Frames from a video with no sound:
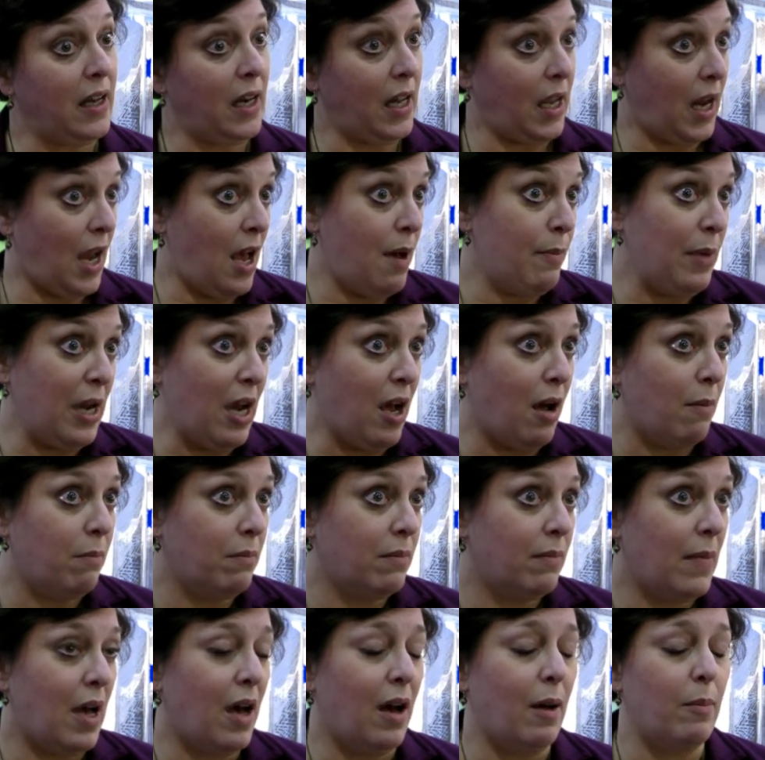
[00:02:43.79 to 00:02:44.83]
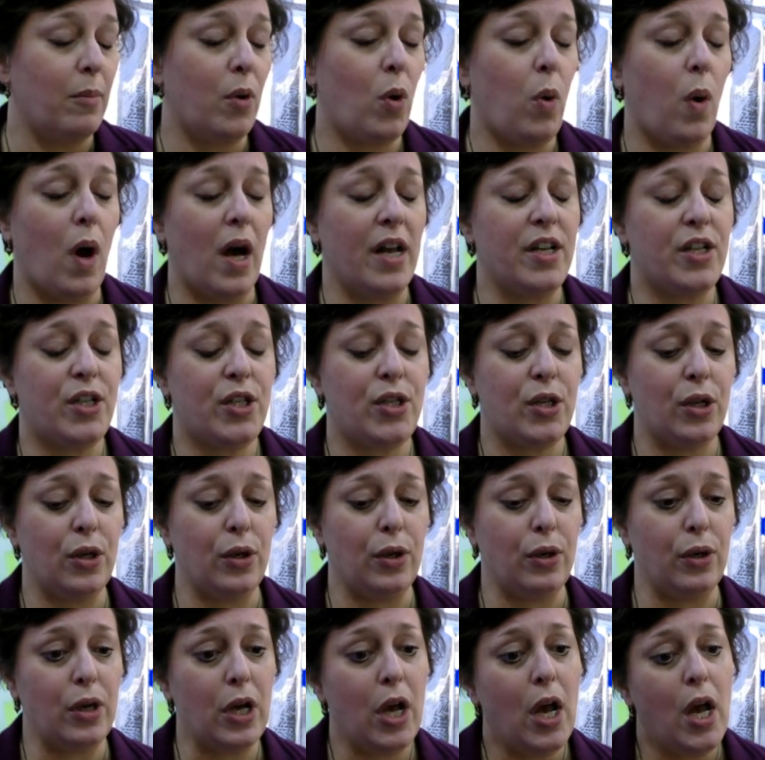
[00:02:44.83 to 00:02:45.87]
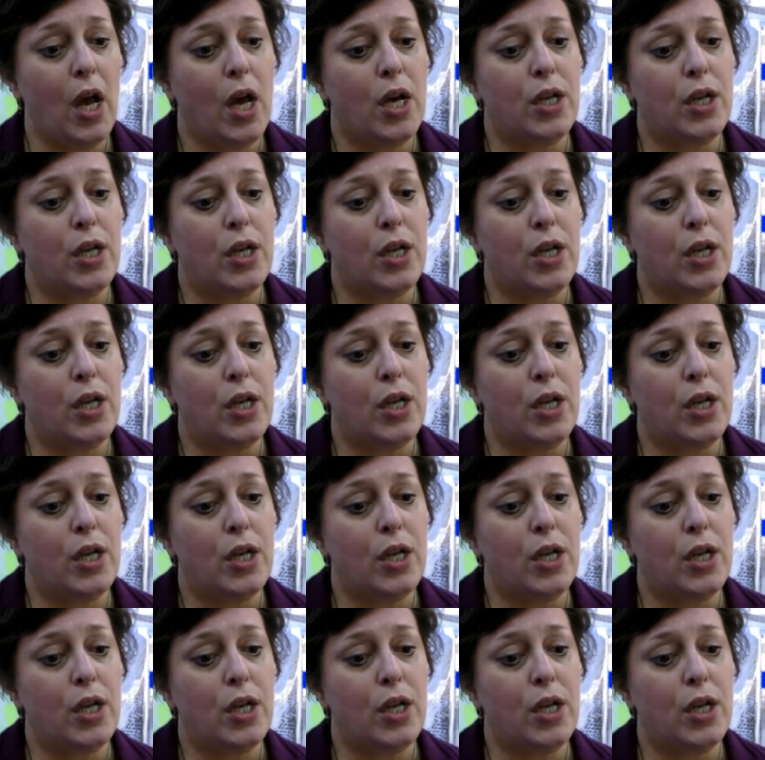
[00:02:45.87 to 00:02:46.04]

that are coming up quite soon.